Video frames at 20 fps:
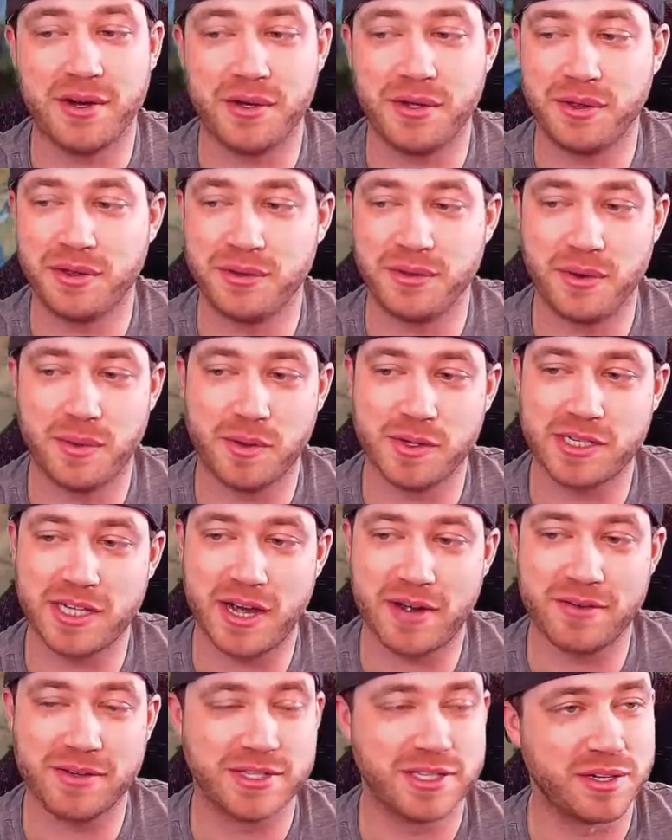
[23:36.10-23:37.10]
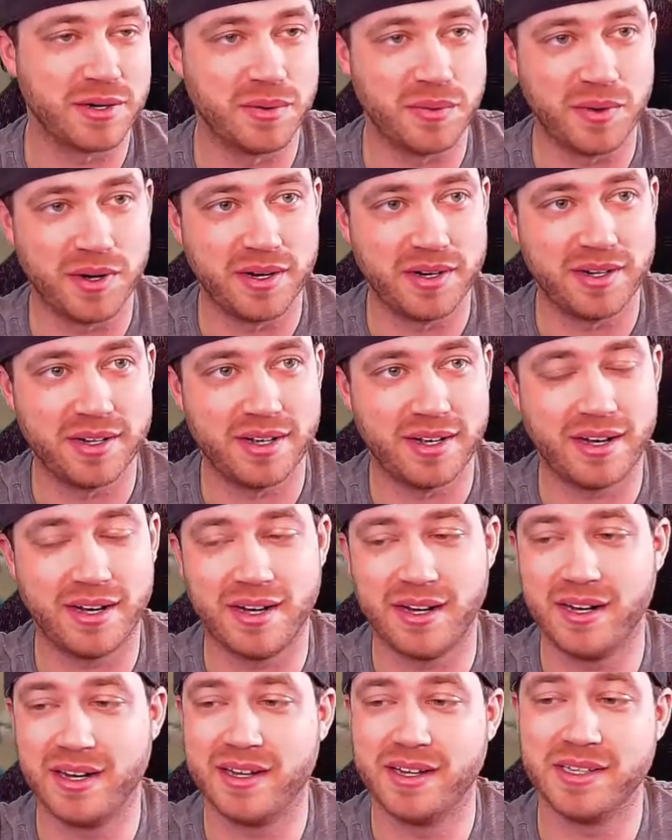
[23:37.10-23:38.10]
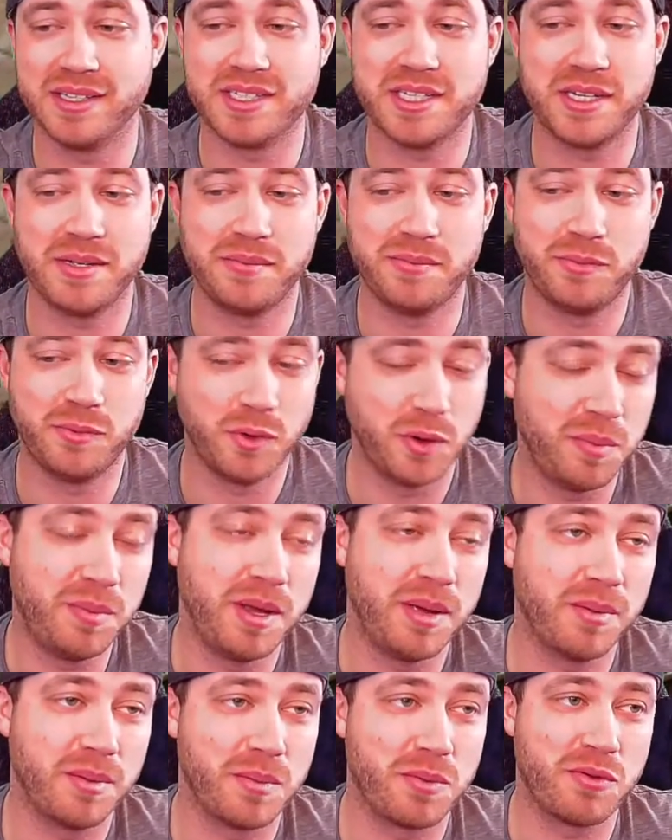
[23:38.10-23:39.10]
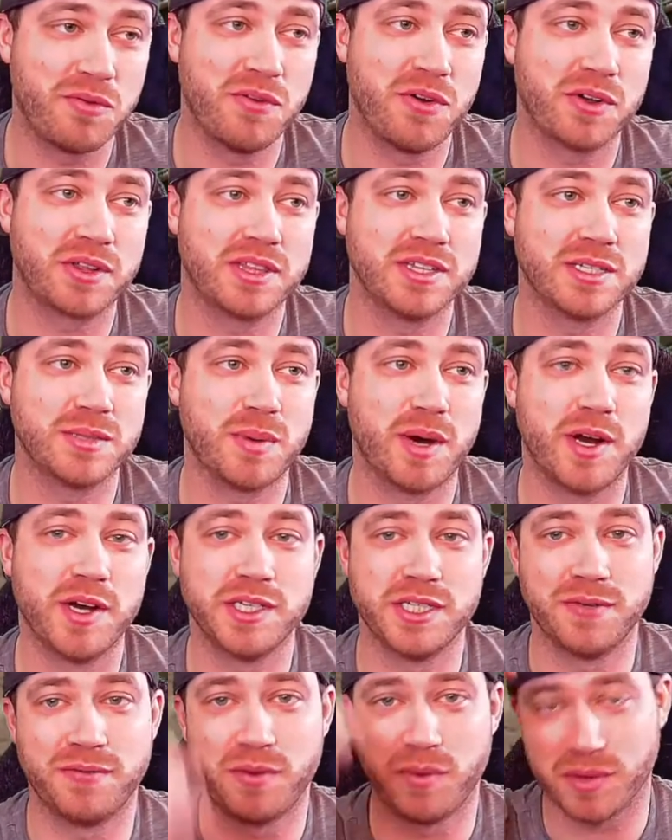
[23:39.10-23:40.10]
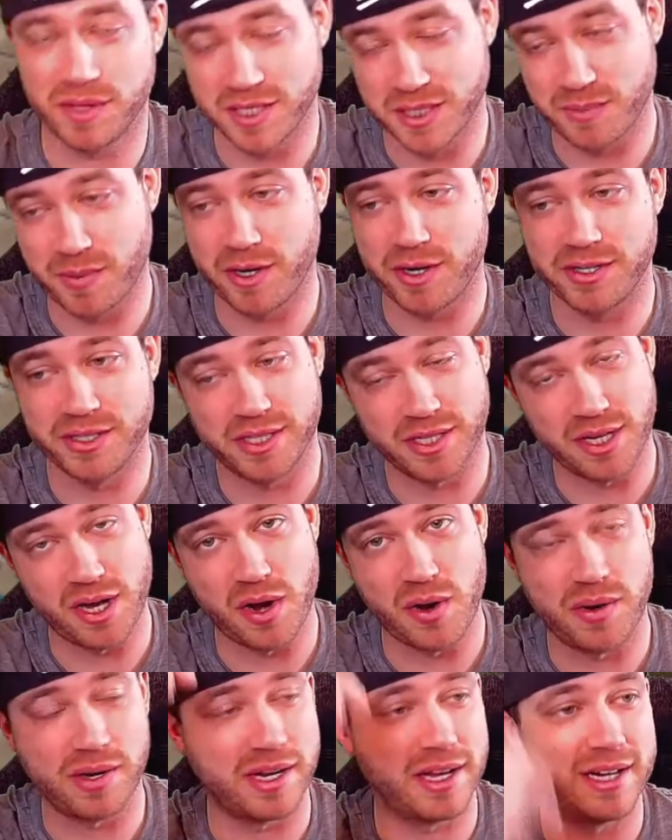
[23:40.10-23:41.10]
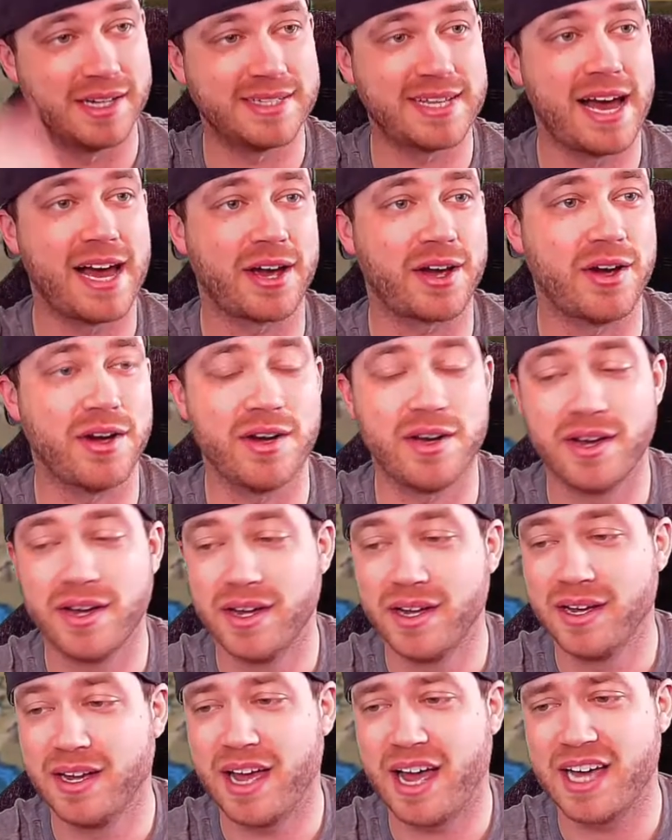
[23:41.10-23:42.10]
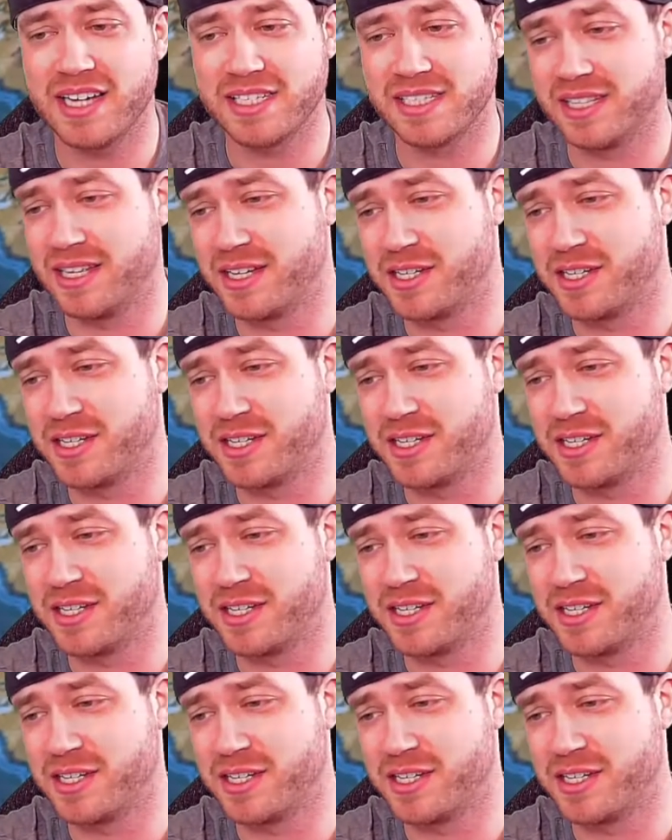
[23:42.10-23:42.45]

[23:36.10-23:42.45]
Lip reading: you through almost every single one. She would be able to provoke the spiders if you want the spiders to go in and attack her. Actually, let's